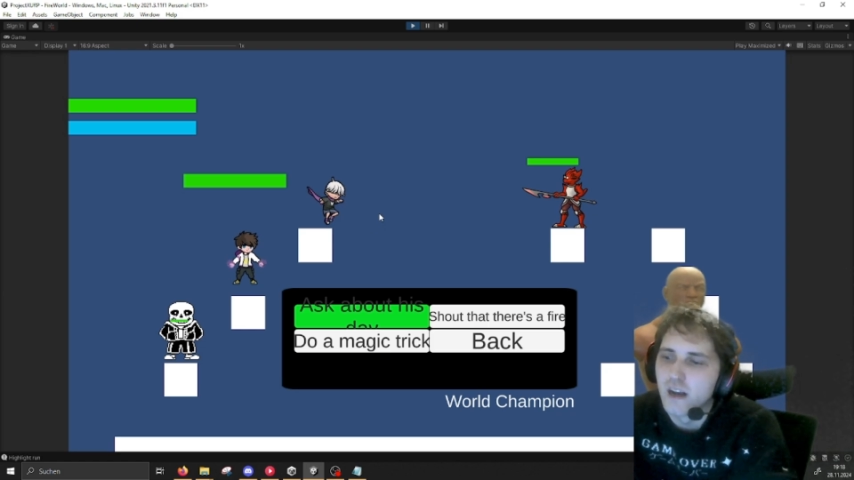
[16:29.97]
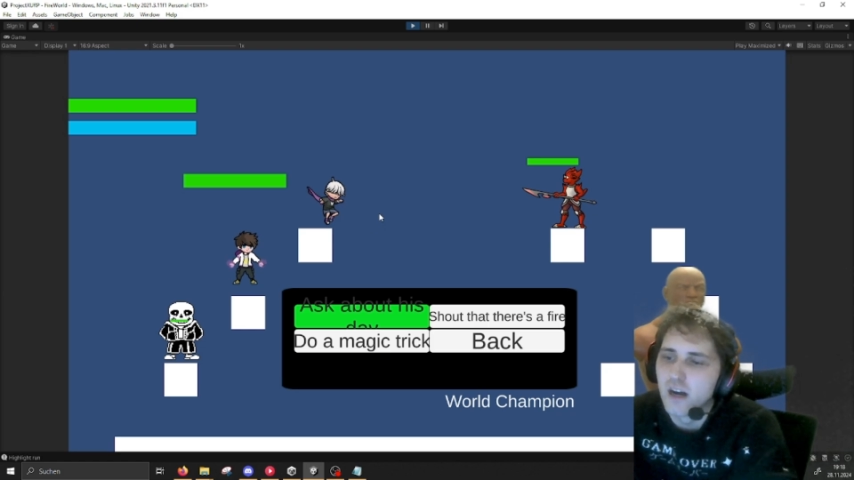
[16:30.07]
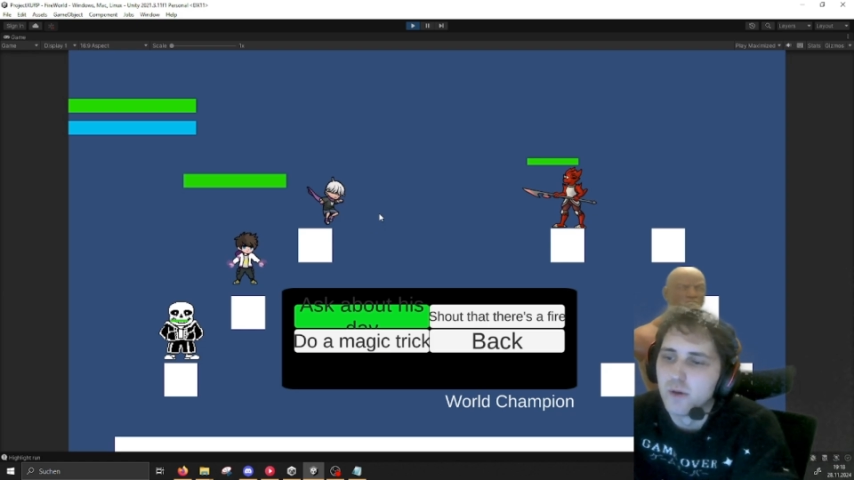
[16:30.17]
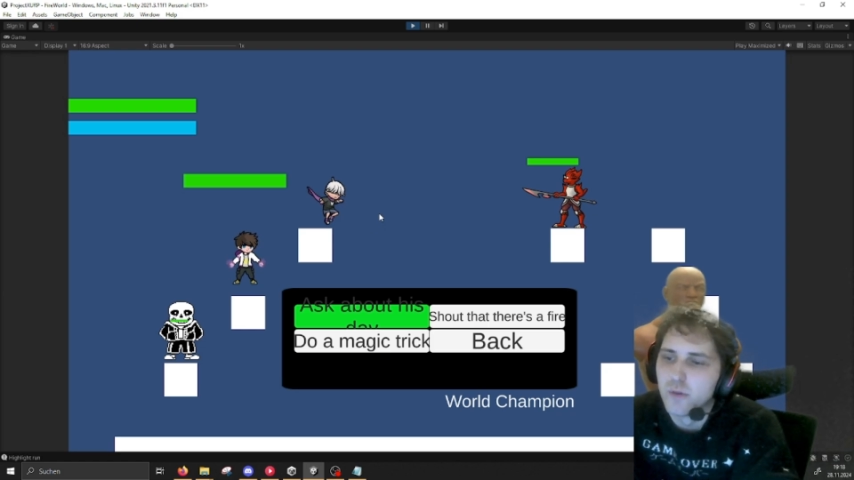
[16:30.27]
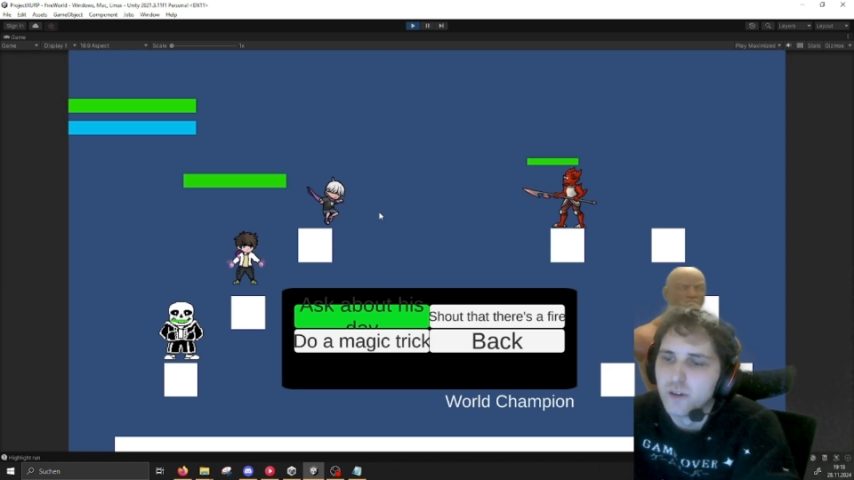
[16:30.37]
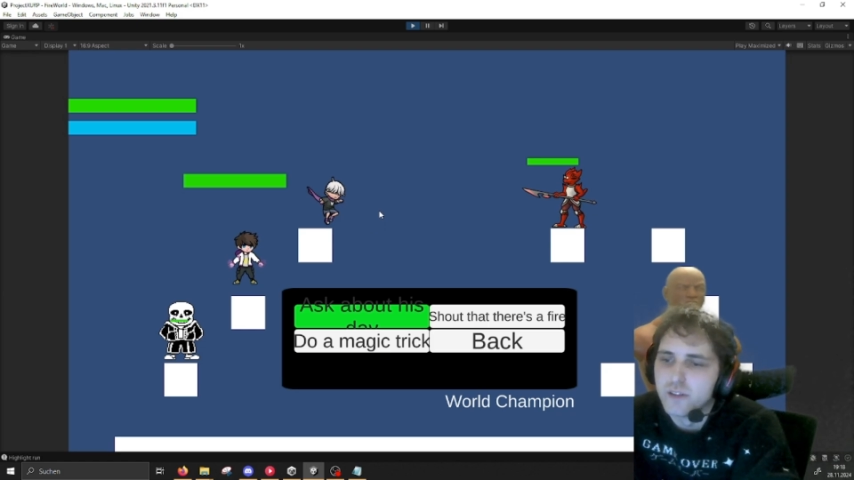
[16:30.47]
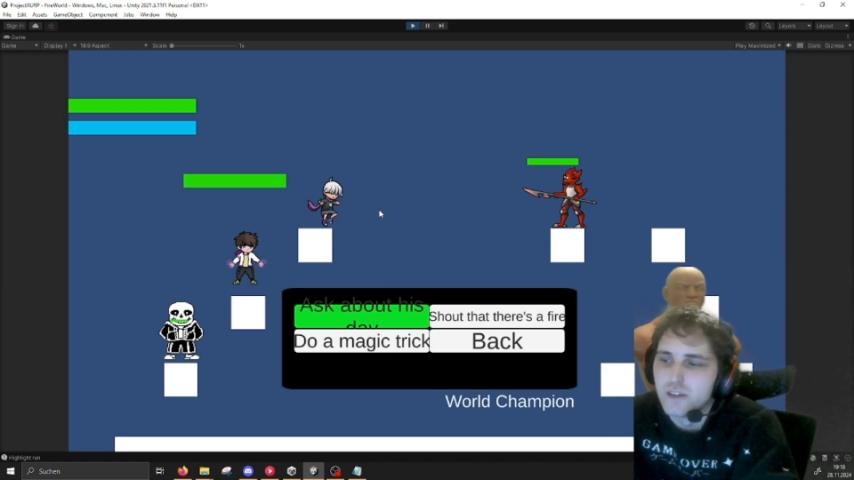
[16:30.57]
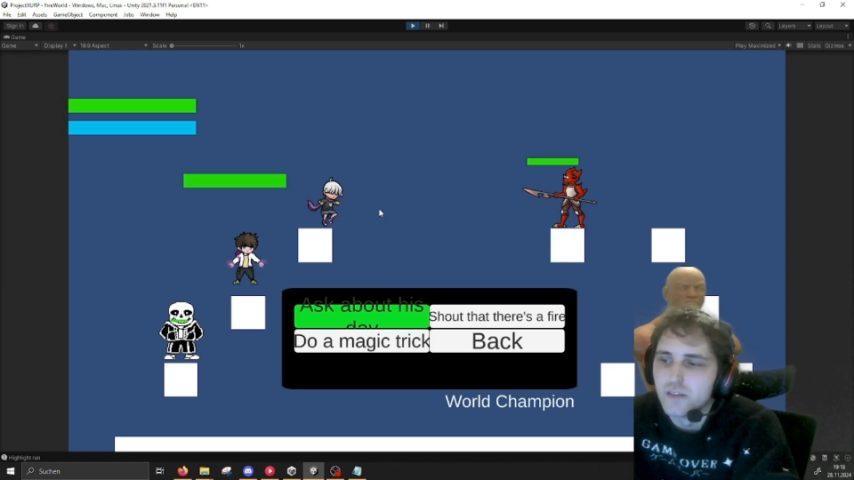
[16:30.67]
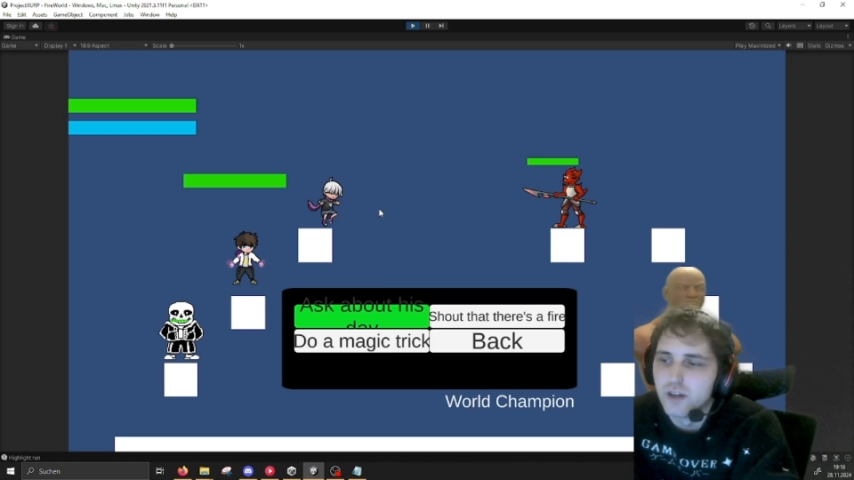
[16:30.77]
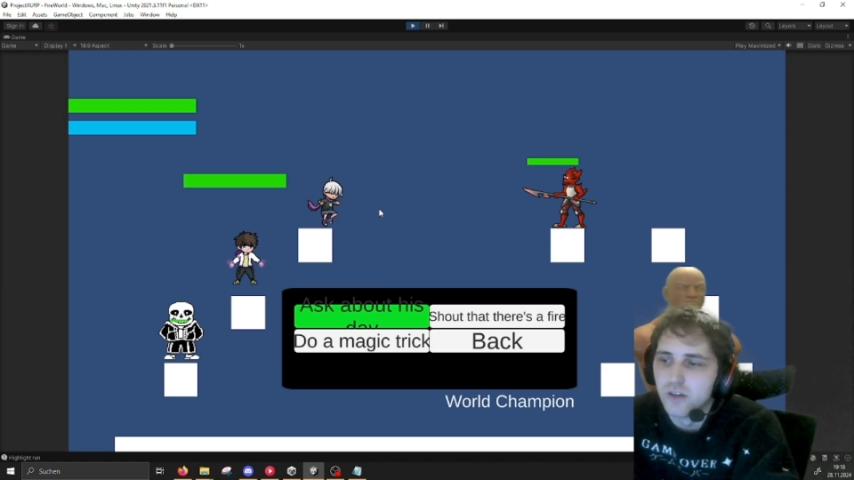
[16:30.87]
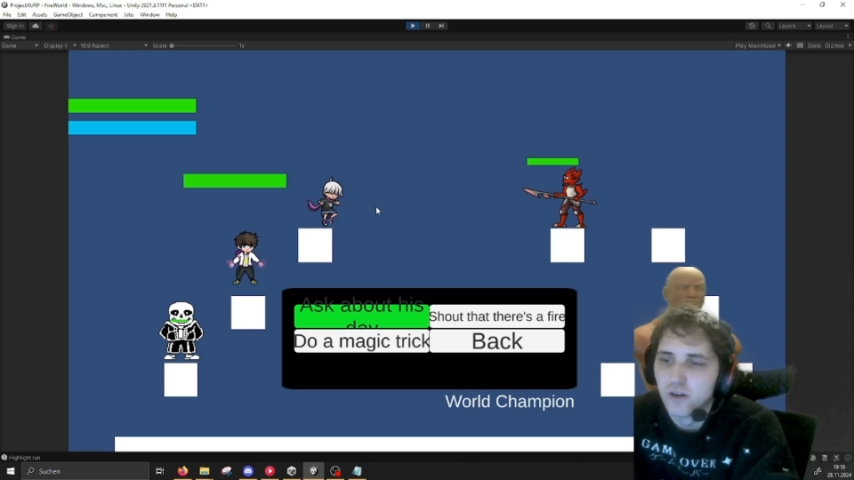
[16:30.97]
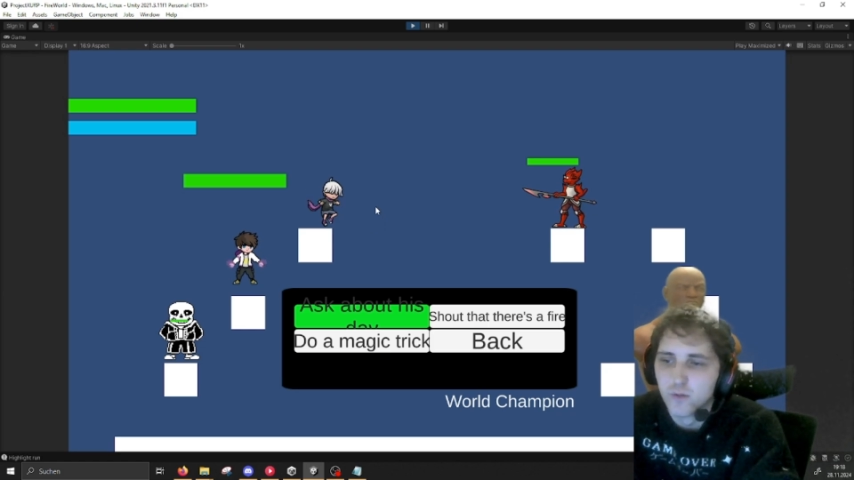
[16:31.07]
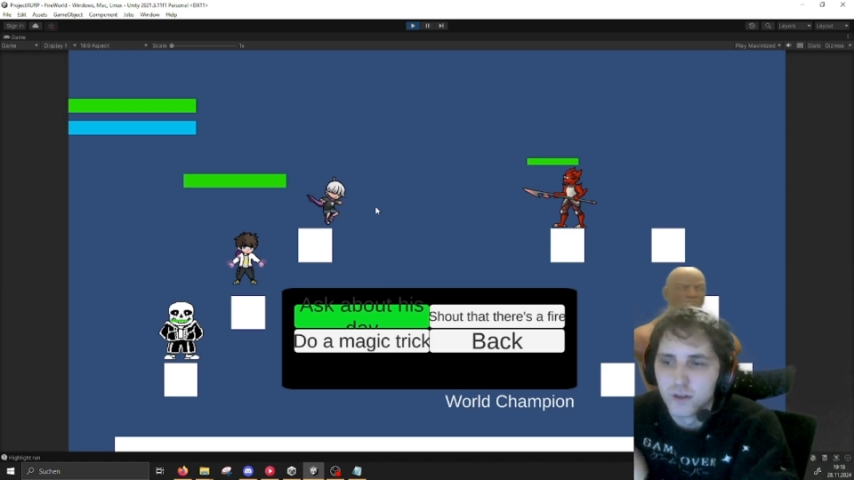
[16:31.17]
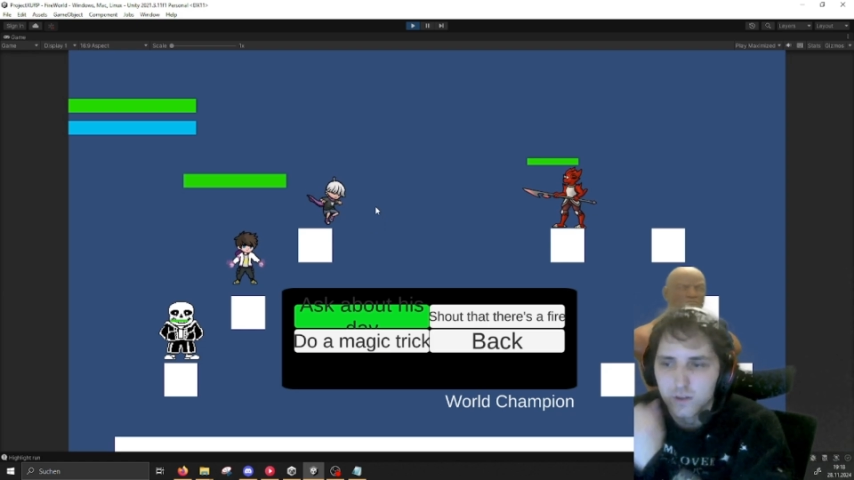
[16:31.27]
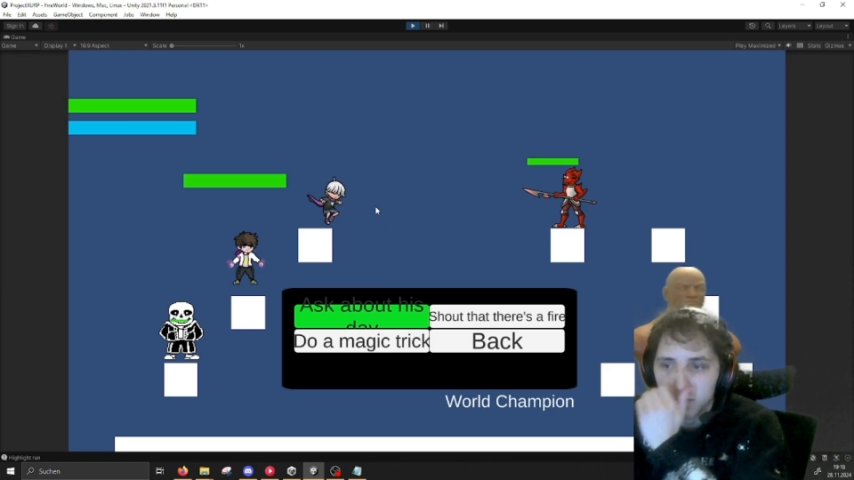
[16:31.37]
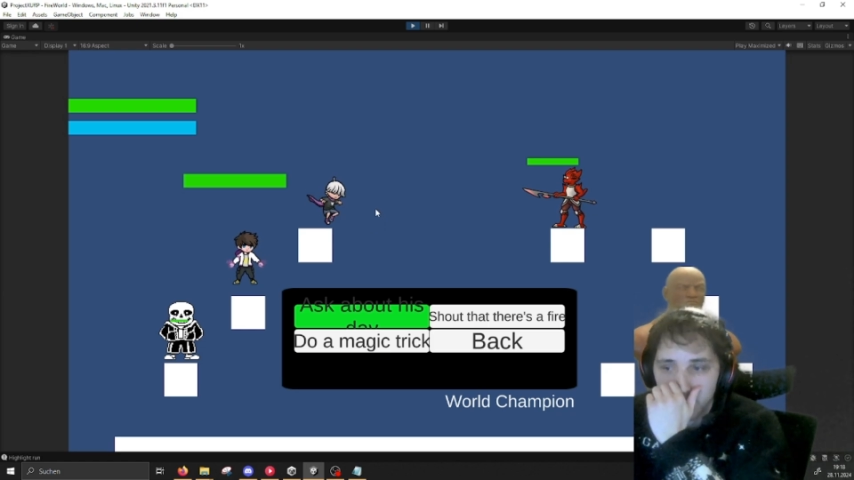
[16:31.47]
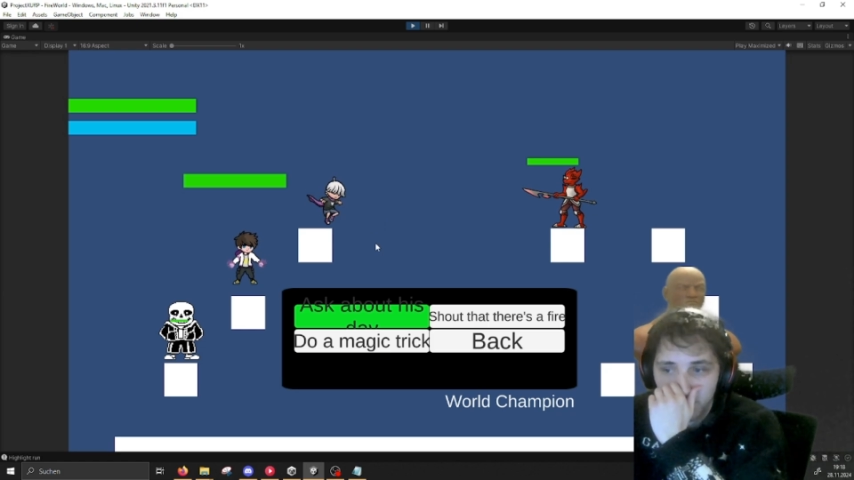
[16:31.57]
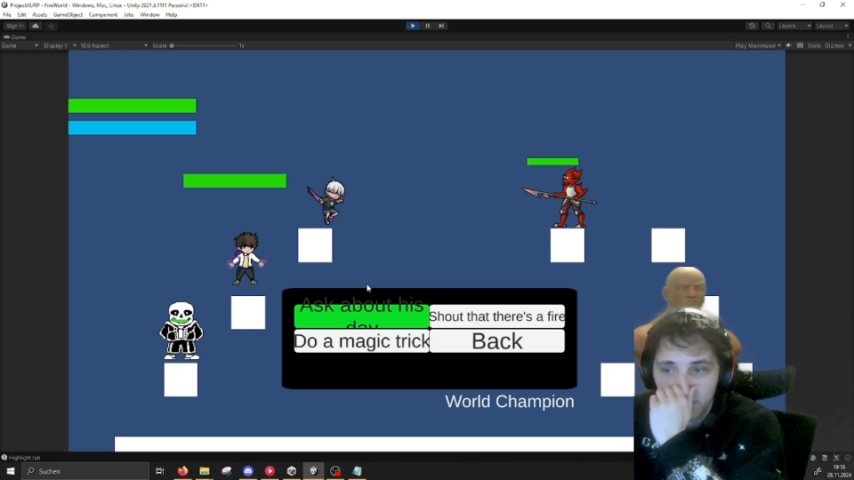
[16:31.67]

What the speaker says: karma points in the value I want to.